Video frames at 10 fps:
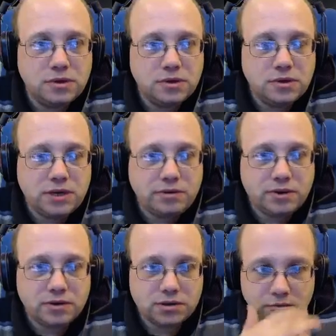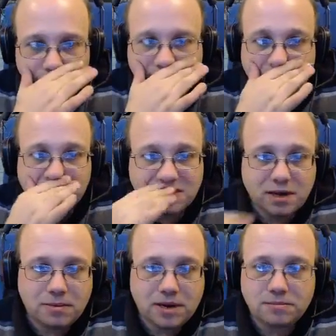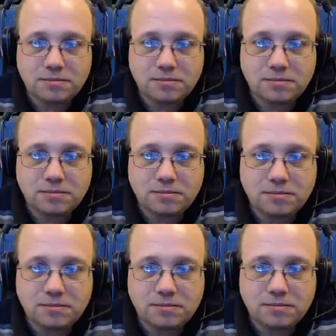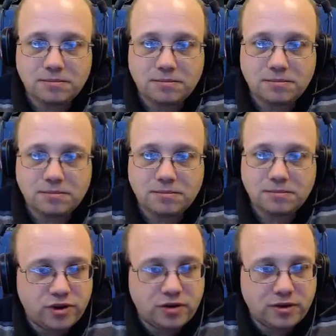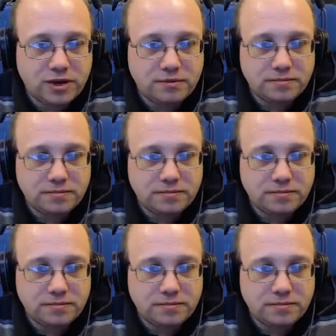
Now we've got some wagons to couple up to here. Now depending on what country you're in,